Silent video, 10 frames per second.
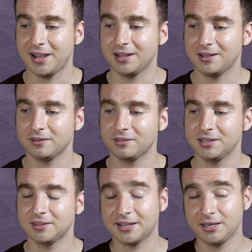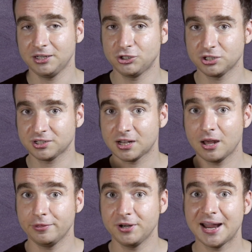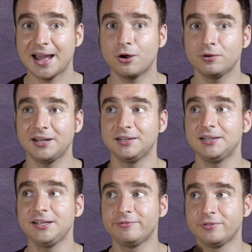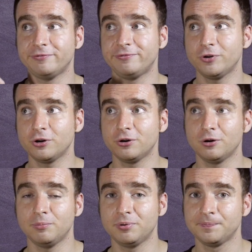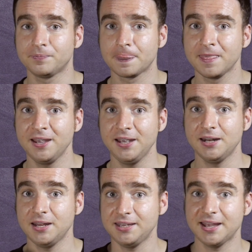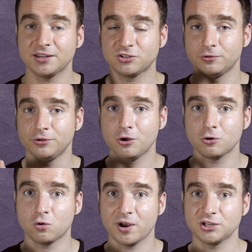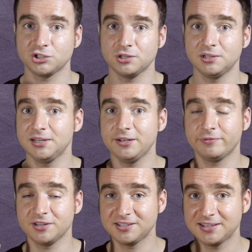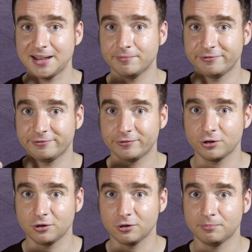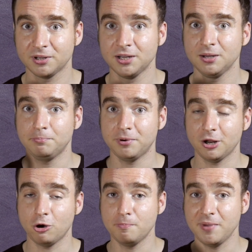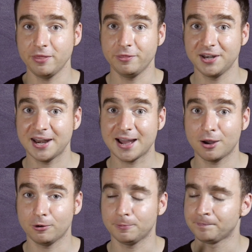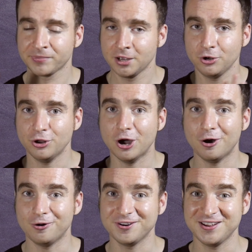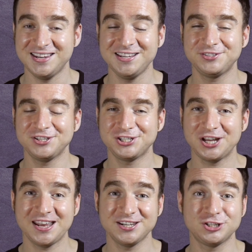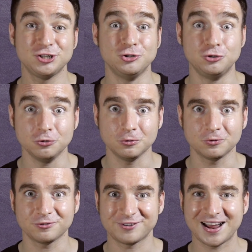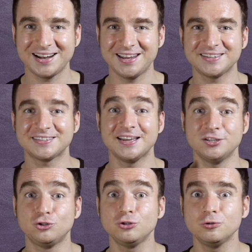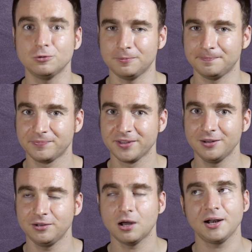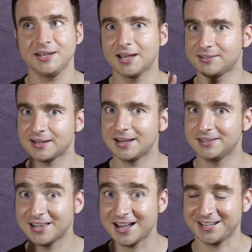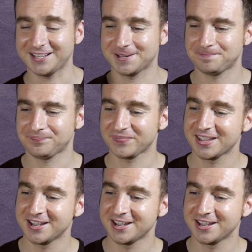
They think they can just cut the noun and leave the verb in a yes or no question, leave the same verb, but omit the noun. No, it needs to change to do, right? Yes, I do, not yes, I like.